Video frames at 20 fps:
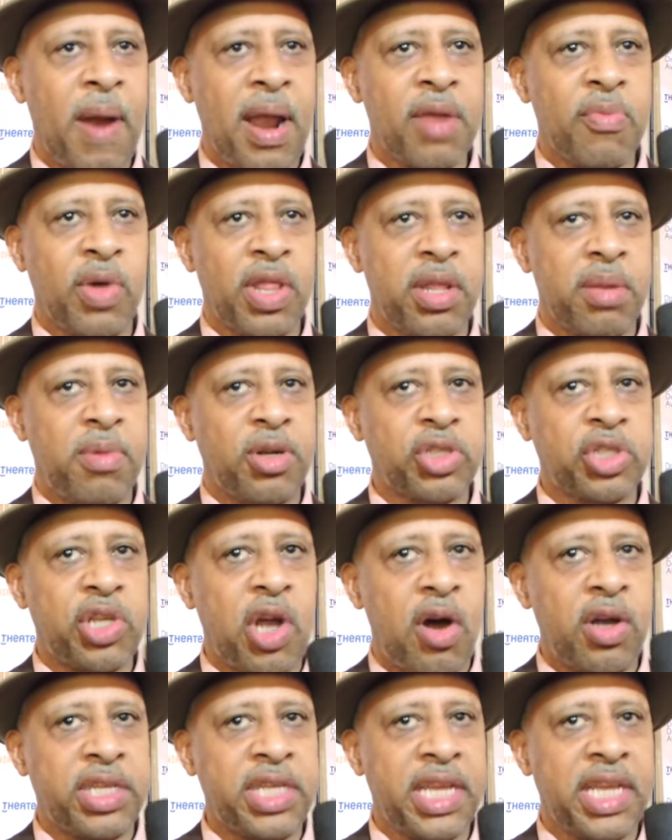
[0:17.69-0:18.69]
probably one of the most
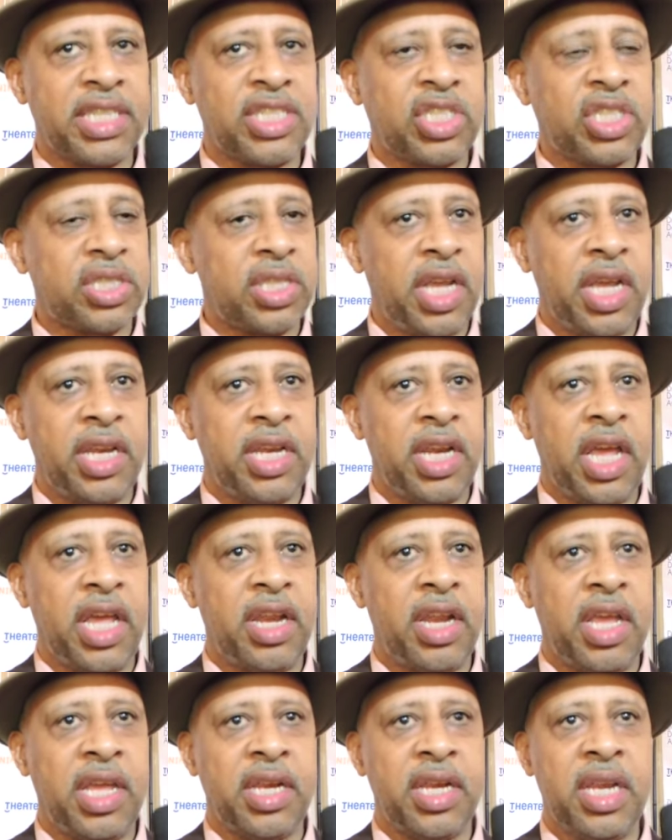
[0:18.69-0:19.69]
daunting and, and,
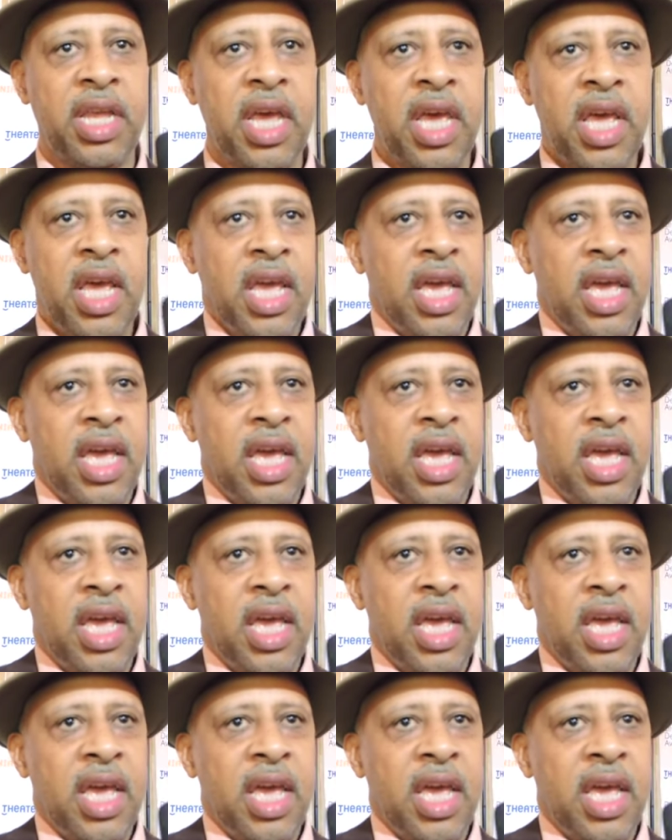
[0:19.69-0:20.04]
and, and